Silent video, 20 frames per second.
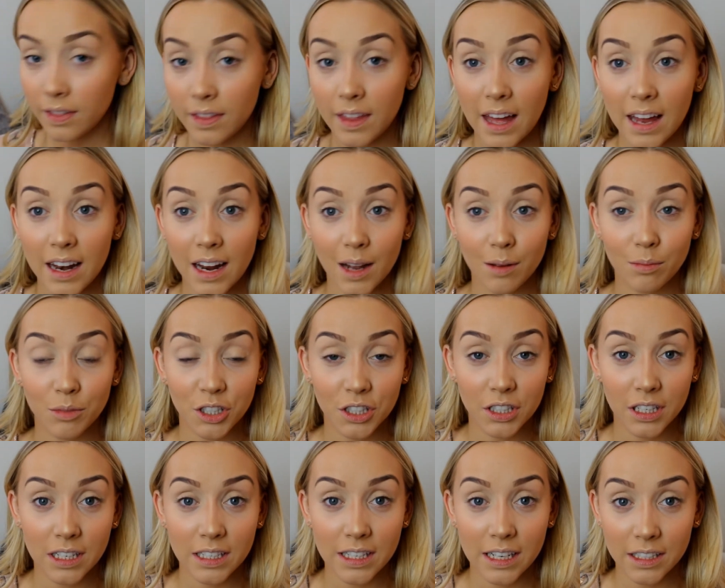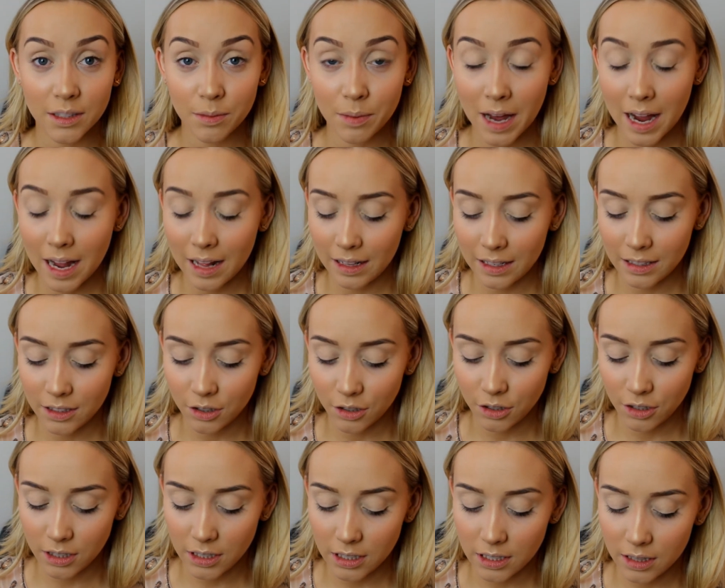Then I'm just going to take some highlighter
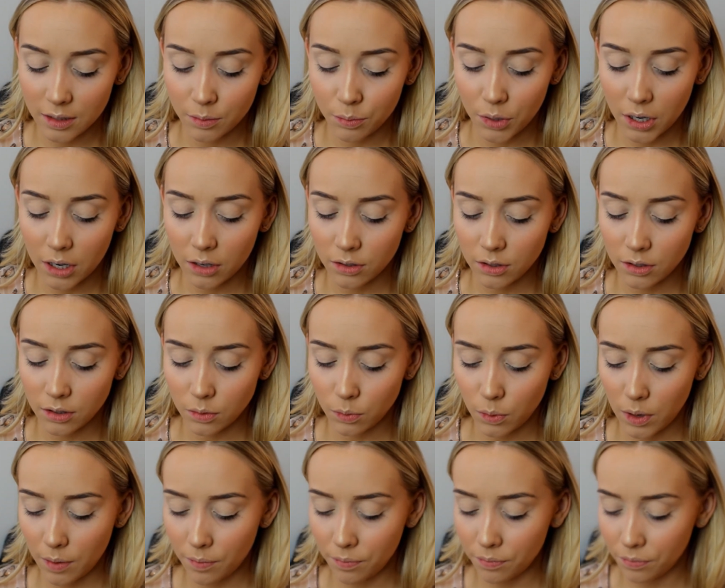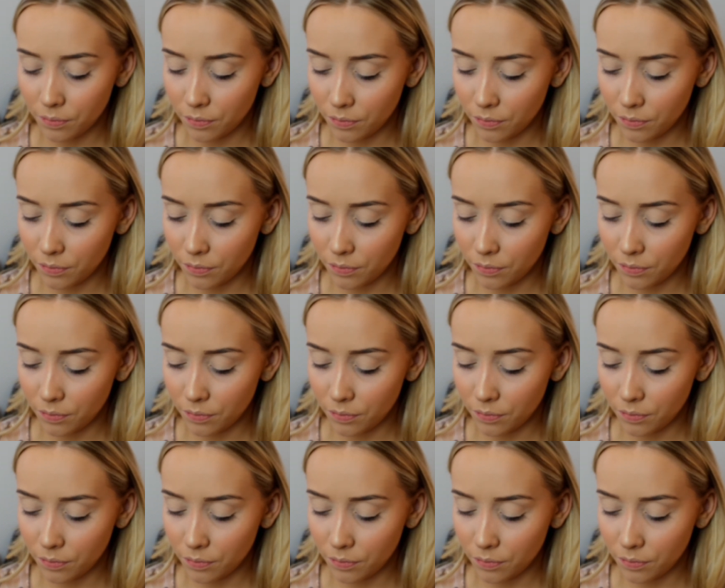underneath the brows as well.